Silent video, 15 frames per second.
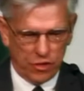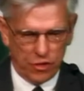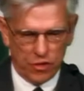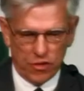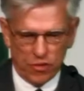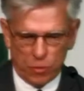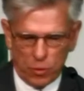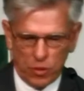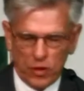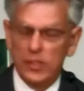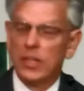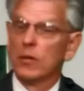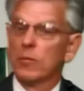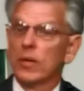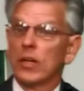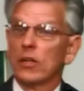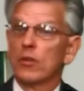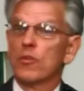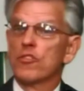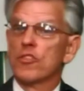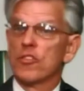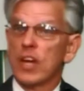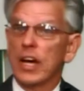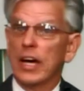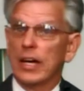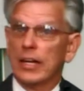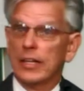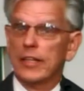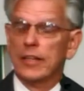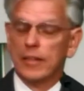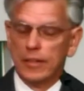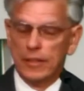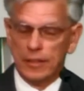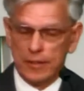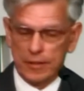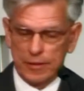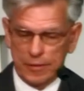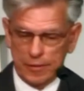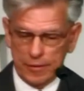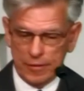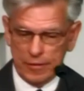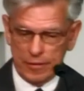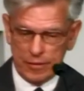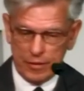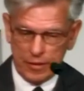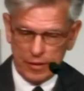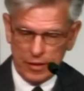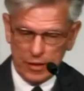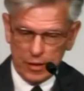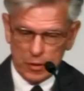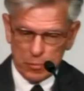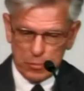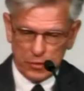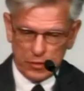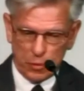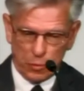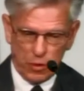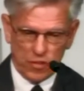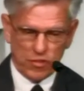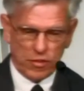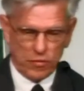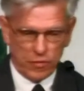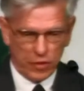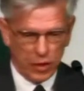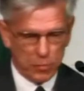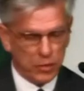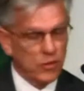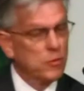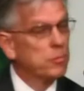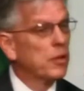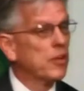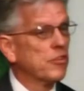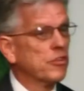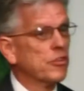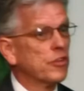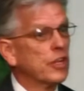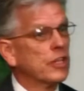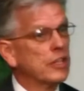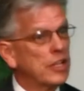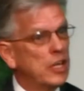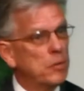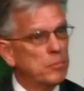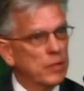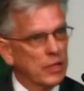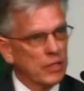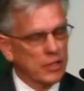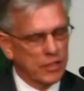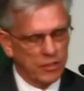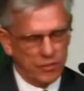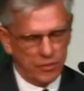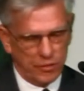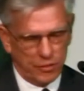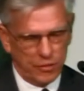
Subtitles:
as the world didn't want to lose his head, but there wasn't very much pleasure in keeping it either.